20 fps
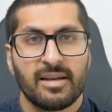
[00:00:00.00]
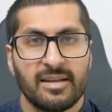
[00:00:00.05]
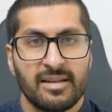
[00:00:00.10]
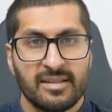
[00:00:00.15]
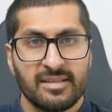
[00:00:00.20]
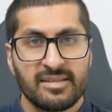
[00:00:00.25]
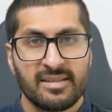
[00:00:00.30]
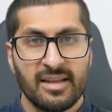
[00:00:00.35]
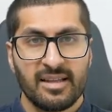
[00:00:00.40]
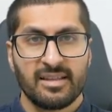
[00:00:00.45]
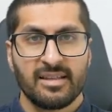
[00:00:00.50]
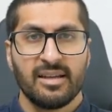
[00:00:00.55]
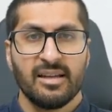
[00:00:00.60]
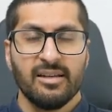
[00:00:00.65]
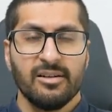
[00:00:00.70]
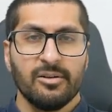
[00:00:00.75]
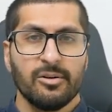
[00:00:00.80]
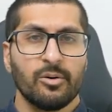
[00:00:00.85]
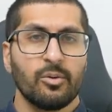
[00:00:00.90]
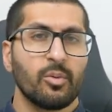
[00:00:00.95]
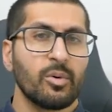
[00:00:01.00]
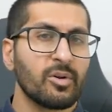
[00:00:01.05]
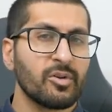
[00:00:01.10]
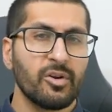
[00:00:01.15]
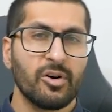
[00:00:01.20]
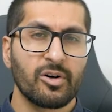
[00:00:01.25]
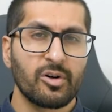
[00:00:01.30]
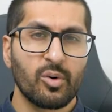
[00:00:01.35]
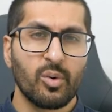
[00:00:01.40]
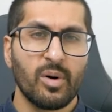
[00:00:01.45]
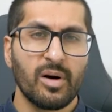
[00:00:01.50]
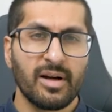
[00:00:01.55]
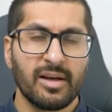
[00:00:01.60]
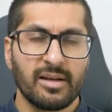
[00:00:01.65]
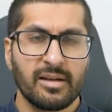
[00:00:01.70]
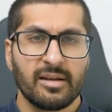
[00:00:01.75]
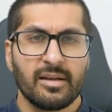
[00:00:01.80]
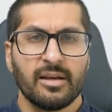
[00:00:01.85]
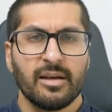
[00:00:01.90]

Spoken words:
Is that the end? Well, not quite.